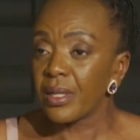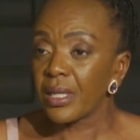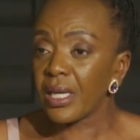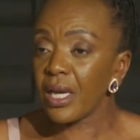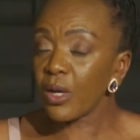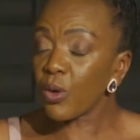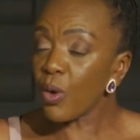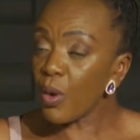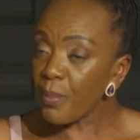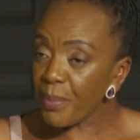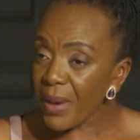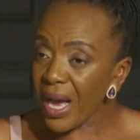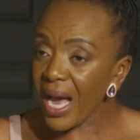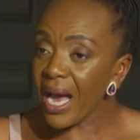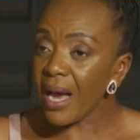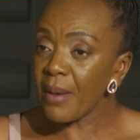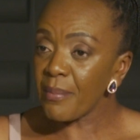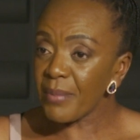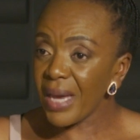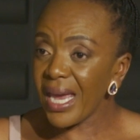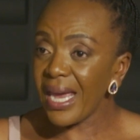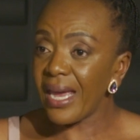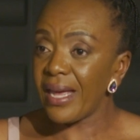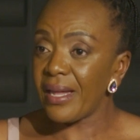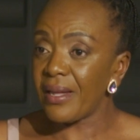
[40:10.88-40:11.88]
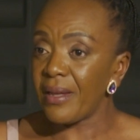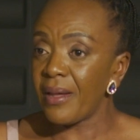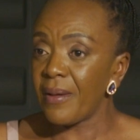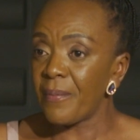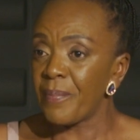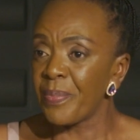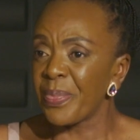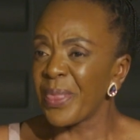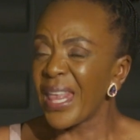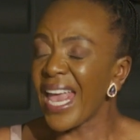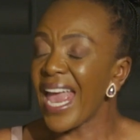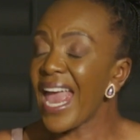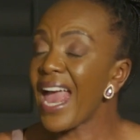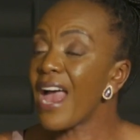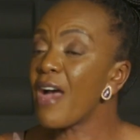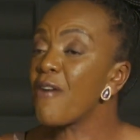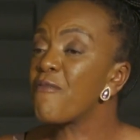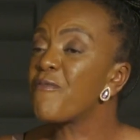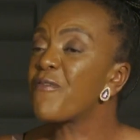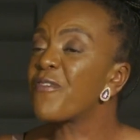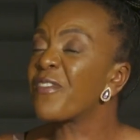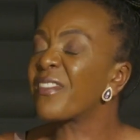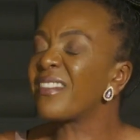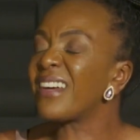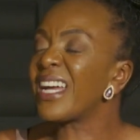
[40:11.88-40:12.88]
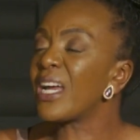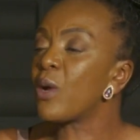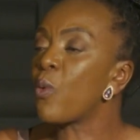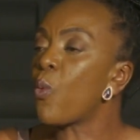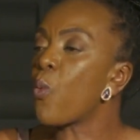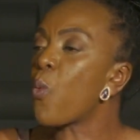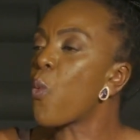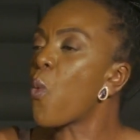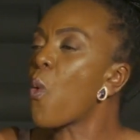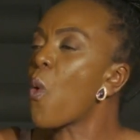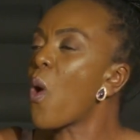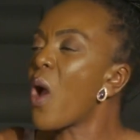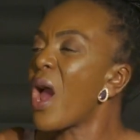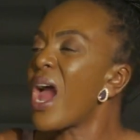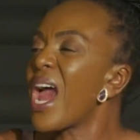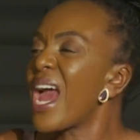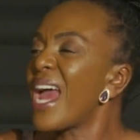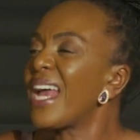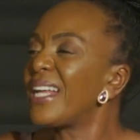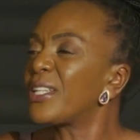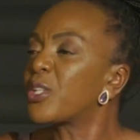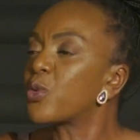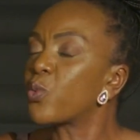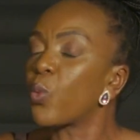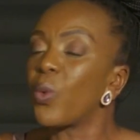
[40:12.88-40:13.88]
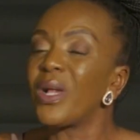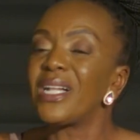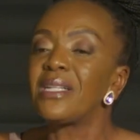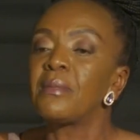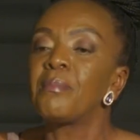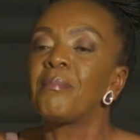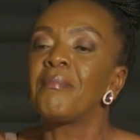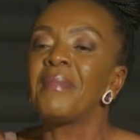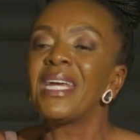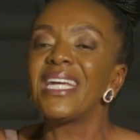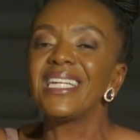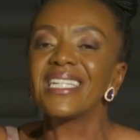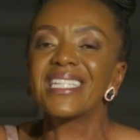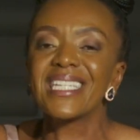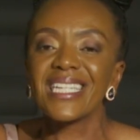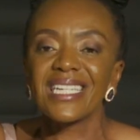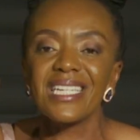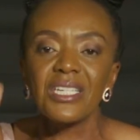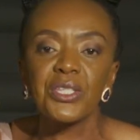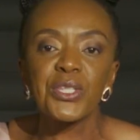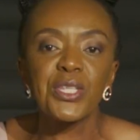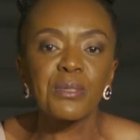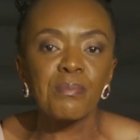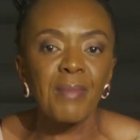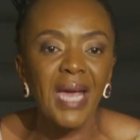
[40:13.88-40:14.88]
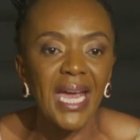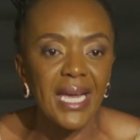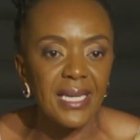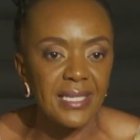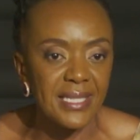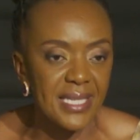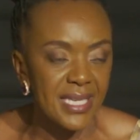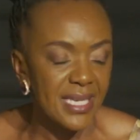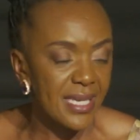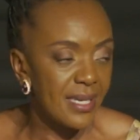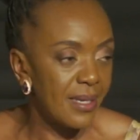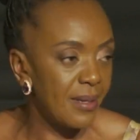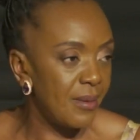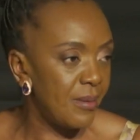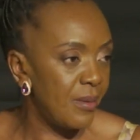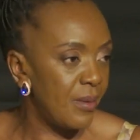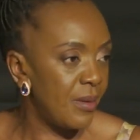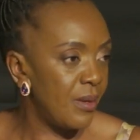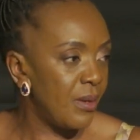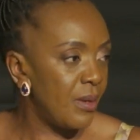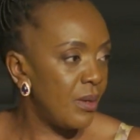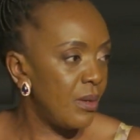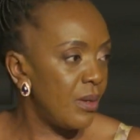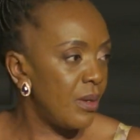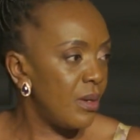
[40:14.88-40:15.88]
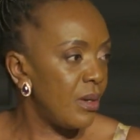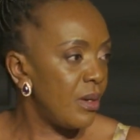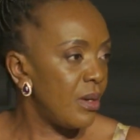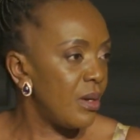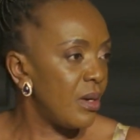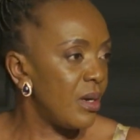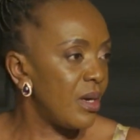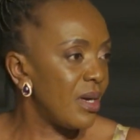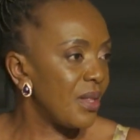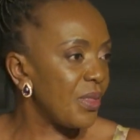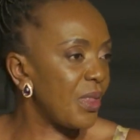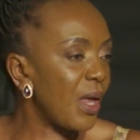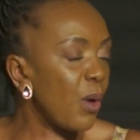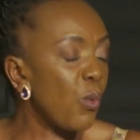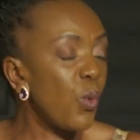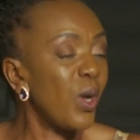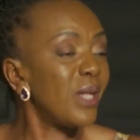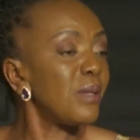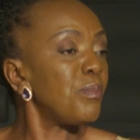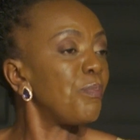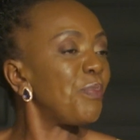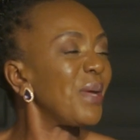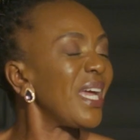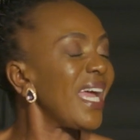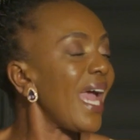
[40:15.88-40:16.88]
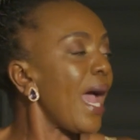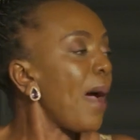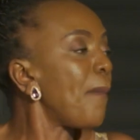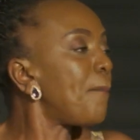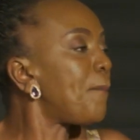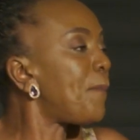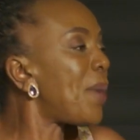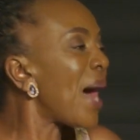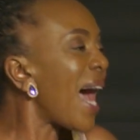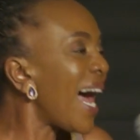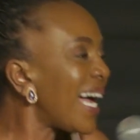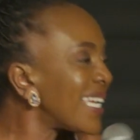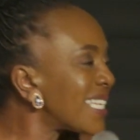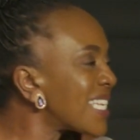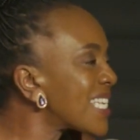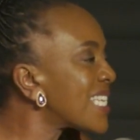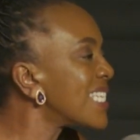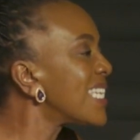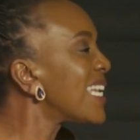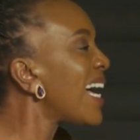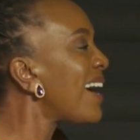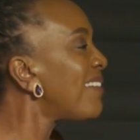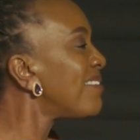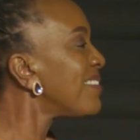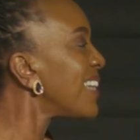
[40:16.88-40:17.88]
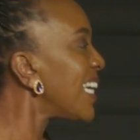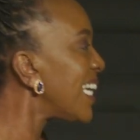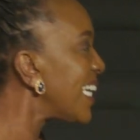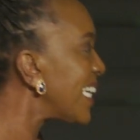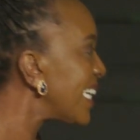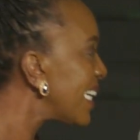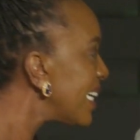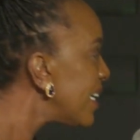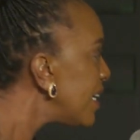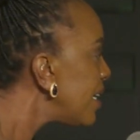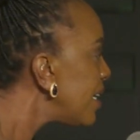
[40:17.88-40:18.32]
Amen. Every word will meet its mate. There will be a partnering.